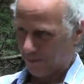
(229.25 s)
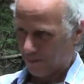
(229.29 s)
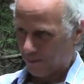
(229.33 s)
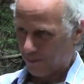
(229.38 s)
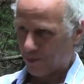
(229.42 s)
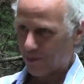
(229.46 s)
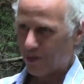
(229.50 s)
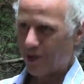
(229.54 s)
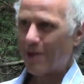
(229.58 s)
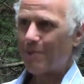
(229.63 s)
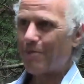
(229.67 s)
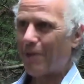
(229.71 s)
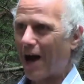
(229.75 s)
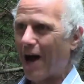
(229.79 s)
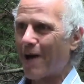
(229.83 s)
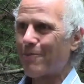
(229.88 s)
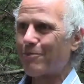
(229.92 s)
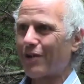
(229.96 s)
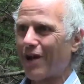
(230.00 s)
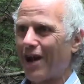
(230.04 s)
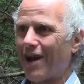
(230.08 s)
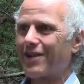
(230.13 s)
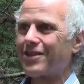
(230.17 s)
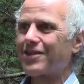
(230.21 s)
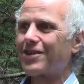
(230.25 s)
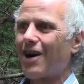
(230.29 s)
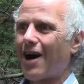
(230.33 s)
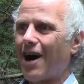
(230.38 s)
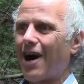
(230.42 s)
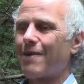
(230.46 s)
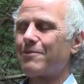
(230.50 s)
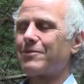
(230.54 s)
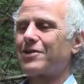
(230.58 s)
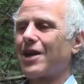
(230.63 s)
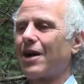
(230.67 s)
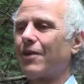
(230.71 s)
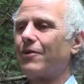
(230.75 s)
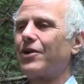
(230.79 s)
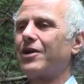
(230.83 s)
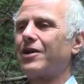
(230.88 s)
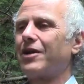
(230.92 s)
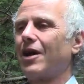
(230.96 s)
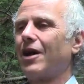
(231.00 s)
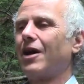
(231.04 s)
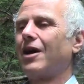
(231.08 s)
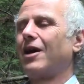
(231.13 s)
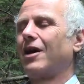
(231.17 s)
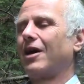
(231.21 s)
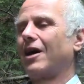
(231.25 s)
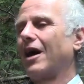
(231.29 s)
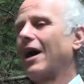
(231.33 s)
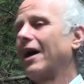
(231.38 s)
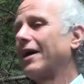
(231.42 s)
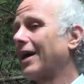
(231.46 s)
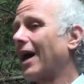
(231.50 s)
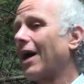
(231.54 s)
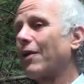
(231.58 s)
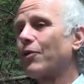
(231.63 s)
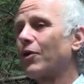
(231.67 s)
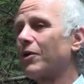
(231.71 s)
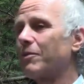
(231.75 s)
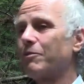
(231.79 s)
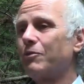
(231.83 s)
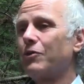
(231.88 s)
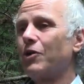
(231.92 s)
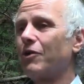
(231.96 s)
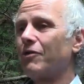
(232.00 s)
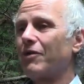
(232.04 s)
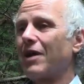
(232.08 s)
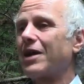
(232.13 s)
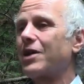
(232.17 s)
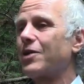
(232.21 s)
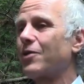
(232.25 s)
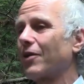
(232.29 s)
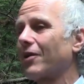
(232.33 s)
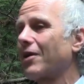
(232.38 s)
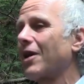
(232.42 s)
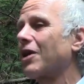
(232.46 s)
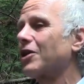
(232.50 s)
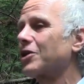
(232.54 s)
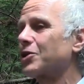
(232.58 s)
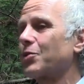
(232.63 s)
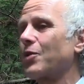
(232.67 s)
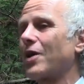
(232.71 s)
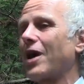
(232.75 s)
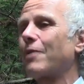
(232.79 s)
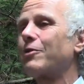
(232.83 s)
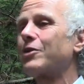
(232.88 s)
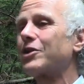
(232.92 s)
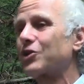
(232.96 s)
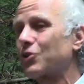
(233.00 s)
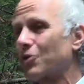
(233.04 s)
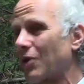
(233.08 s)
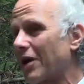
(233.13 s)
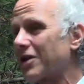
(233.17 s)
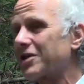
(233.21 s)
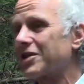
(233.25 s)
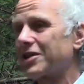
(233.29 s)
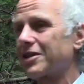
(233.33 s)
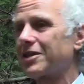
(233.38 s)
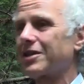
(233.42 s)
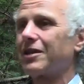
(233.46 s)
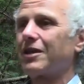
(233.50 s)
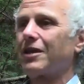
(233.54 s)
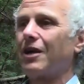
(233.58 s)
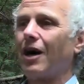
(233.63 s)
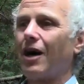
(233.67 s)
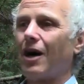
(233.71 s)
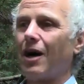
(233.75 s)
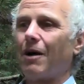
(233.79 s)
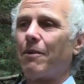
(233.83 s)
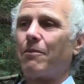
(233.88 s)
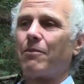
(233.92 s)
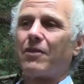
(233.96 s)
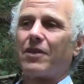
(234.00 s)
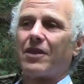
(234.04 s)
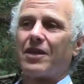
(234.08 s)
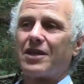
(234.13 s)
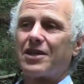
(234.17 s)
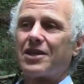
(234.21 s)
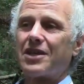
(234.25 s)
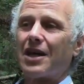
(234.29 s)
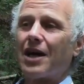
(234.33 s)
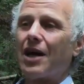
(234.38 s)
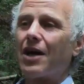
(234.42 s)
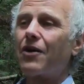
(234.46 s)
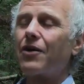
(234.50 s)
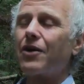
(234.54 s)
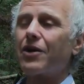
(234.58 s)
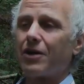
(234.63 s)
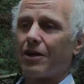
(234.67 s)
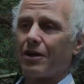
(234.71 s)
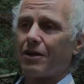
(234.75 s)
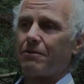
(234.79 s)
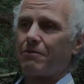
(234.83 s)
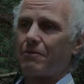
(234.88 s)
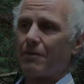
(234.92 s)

pre-pipeline times, I wouldn't move anywhere else where I would trust this area.